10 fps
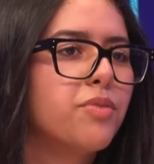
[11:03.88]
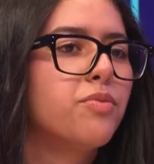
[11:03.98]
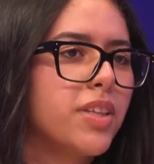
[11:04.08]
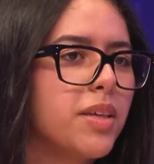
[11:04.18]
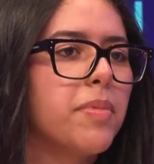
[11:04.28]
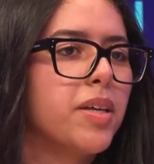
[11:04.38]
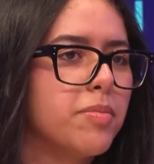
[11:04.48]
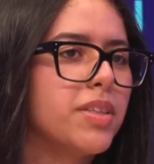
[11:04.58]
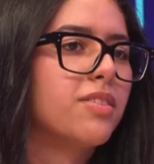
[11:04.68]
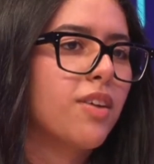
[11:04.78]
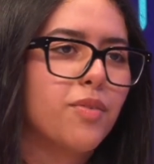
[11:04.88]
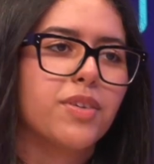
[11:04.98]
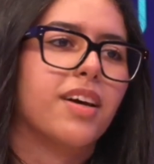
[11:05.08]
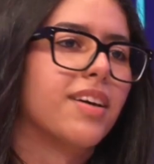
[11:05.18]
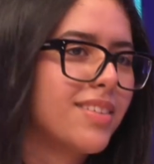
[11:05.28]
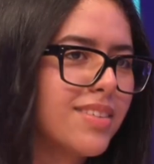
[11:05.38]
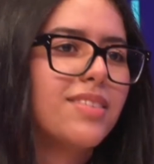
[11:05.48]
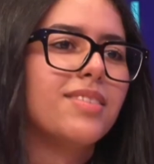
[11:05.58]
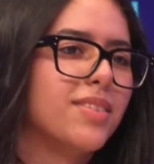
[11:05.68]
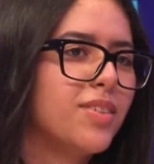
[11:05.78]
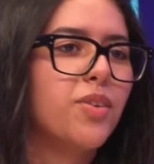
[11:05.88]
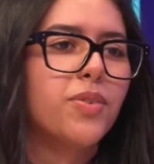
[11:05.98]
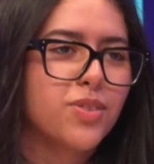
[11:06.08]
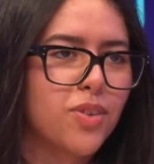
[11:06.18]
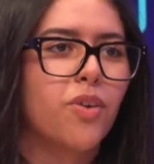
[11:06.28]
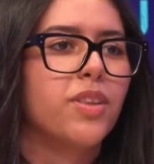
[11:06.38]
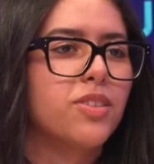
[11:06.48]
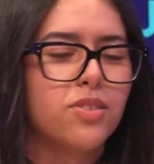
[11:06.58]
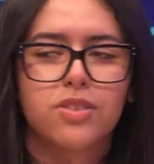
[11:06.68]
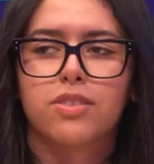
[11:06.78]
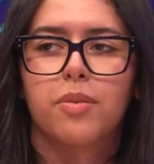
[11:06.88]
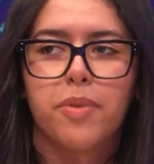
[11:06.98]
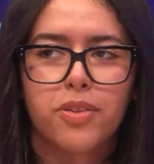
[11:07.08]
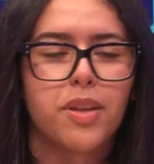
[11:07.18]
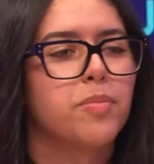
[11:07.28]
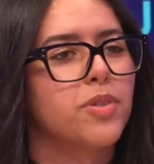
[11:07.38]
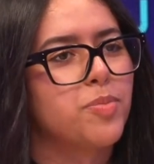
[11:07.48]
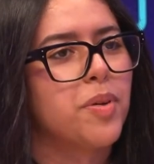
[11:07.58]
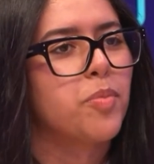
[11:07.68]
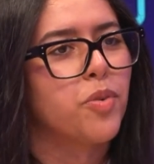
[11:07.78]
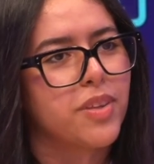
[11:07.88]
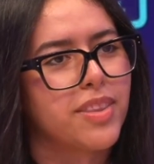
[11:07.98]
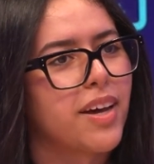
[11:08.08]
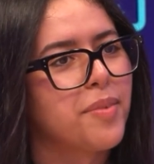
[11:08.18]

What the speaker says: really made me discover that, you know, it's not only just about numbers, but more than that.